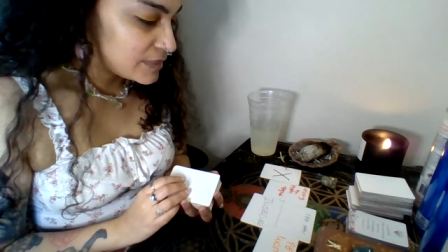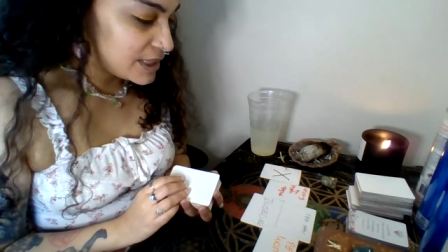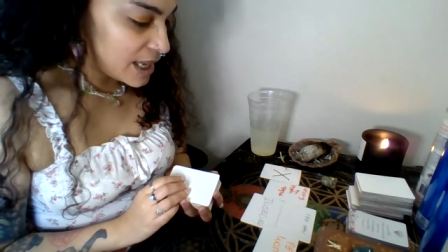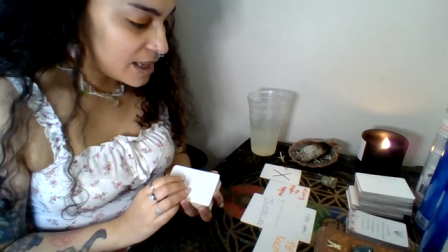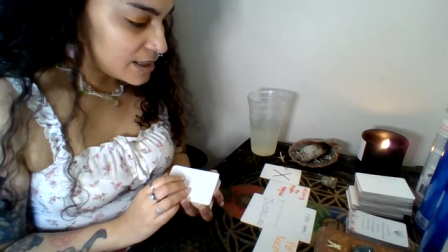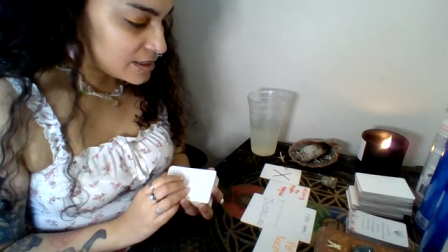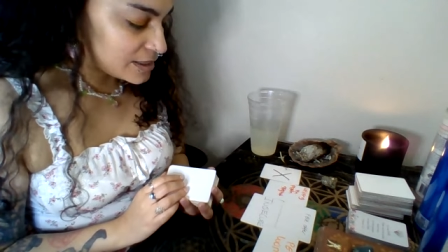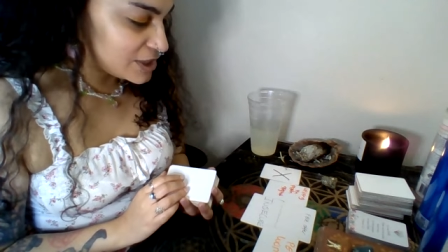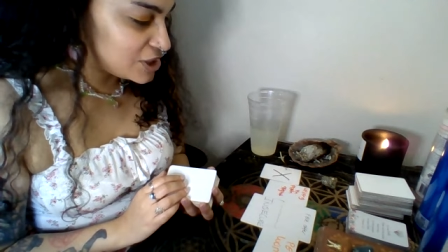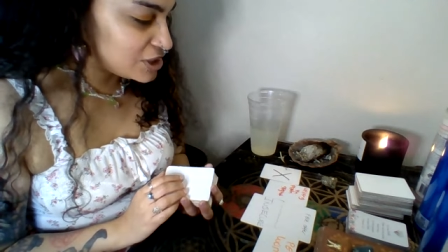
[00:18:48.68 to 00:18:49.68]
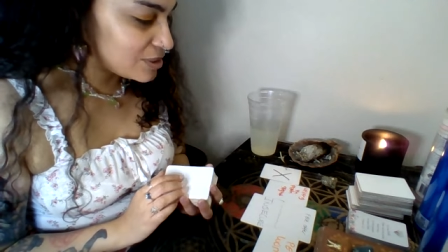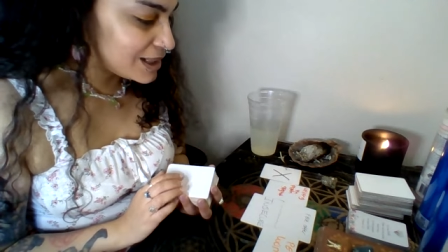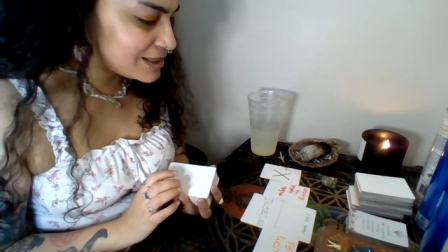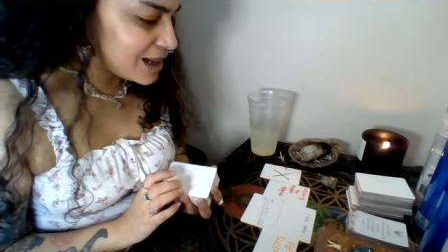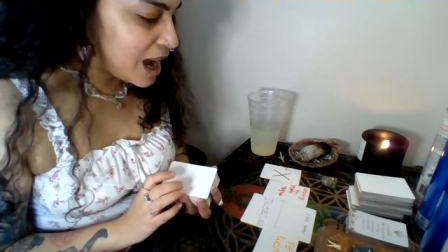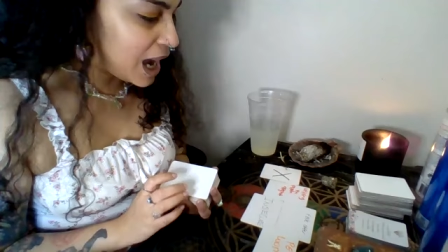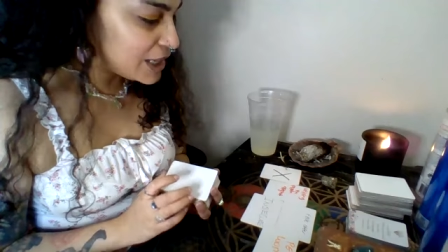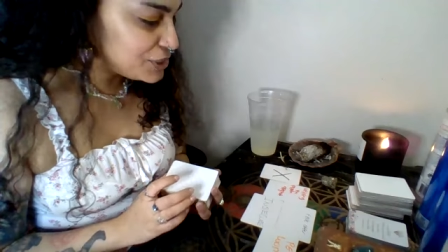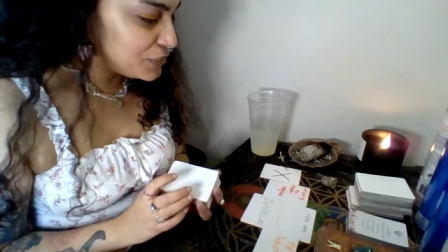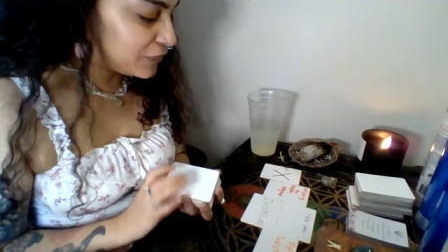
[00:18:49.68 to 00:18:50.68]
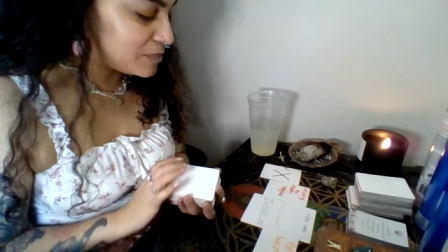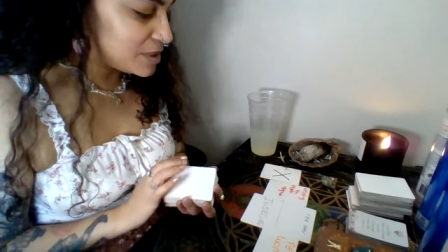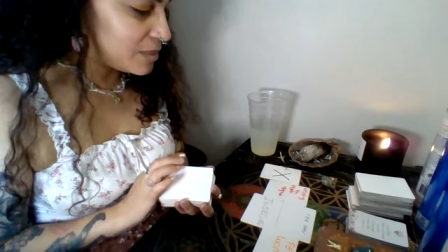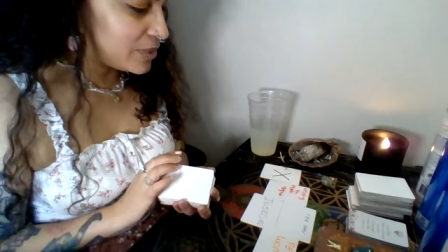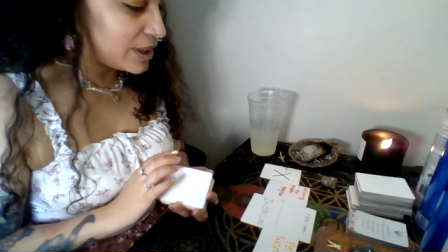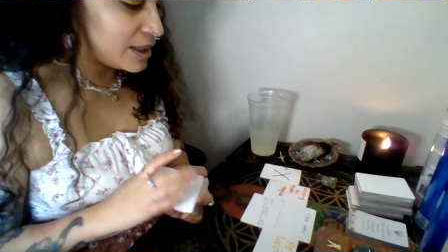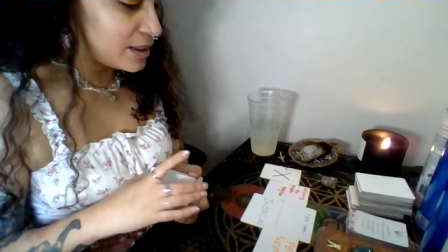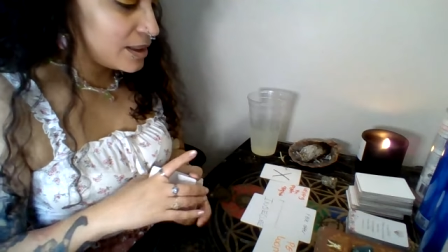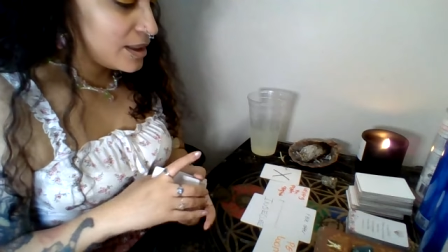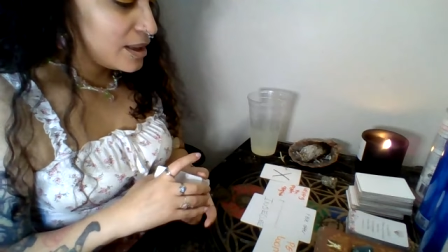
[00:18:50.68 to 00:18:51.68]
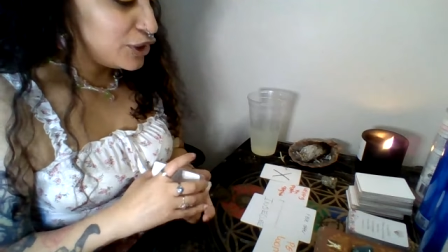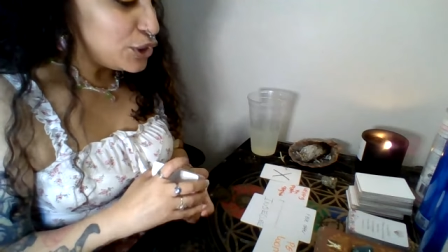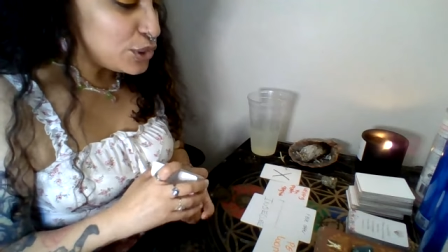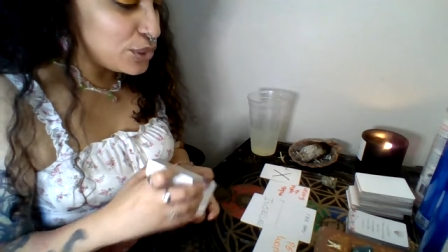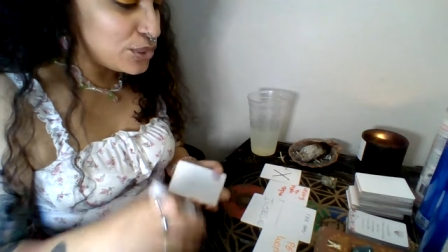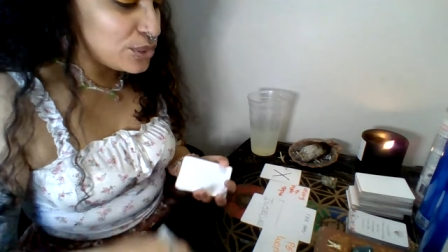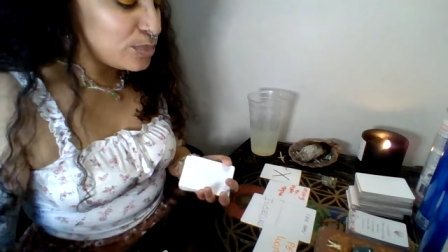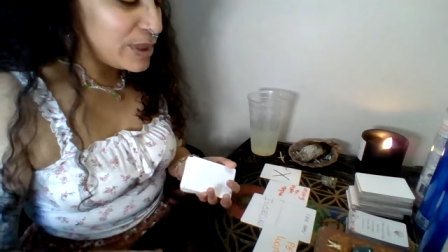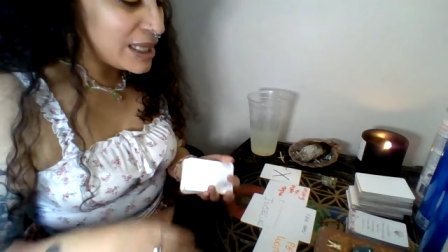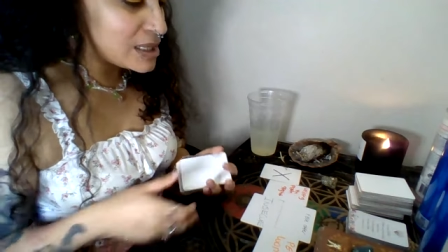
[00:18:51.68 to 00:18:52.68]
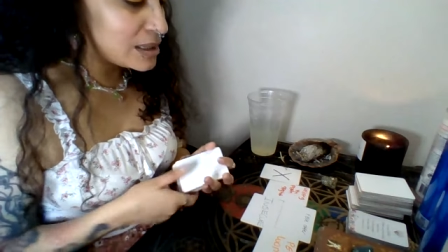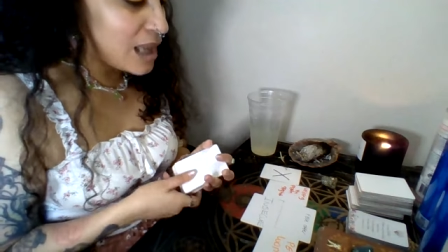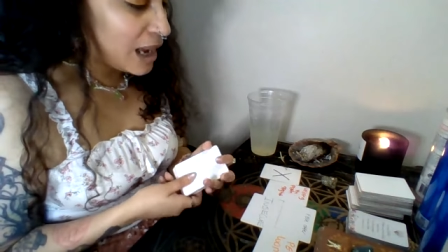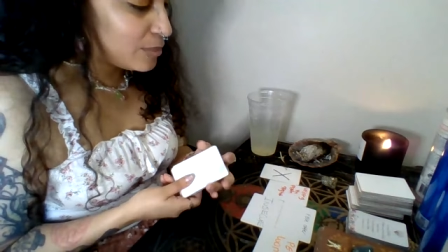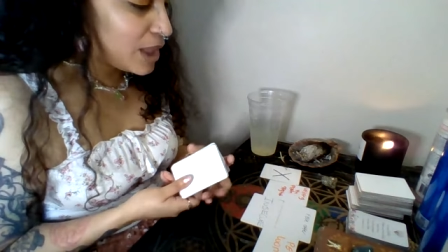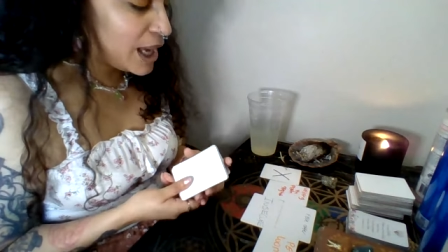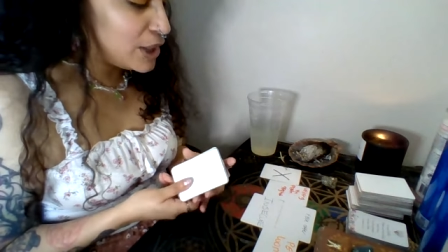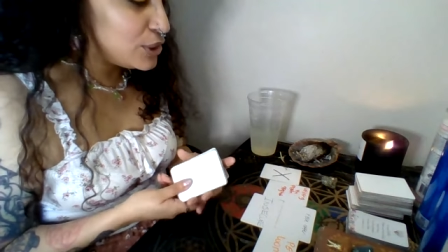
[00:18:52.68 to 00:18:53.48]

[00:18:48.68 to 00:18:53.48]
Yeah, like she's trying to hide you from something. You being in the limelight,